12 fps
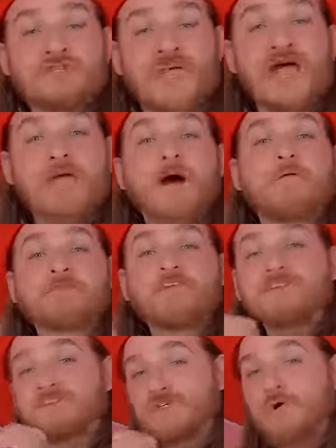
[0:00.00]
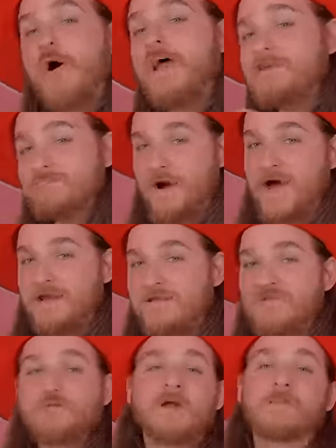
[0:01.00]
check out the join button
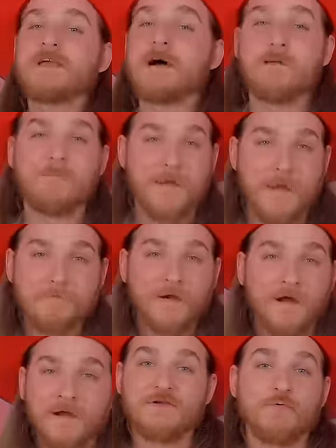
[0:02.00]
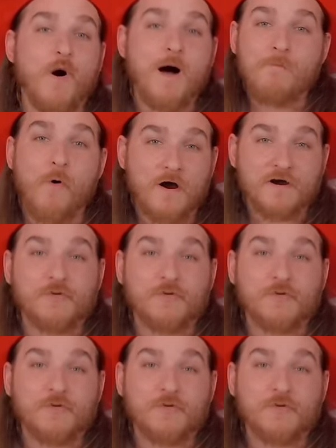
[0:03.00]
if you want to become a member. You want more